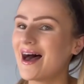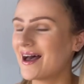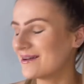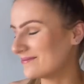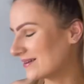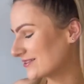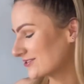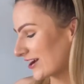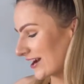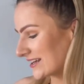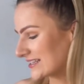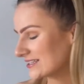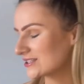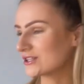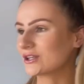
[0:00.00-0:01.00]
and trying
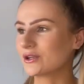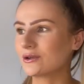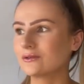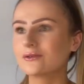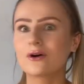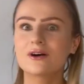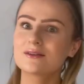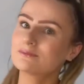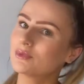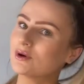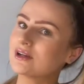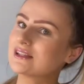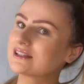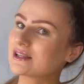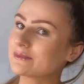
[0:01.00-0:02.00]
to not put
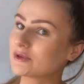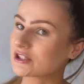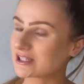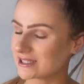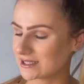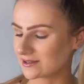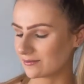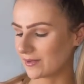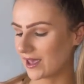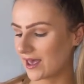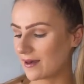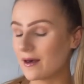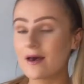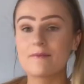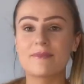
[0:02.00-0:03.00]
so much heat on my hair
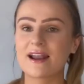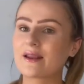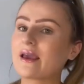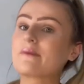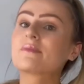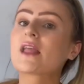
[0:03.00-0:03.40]
but anyway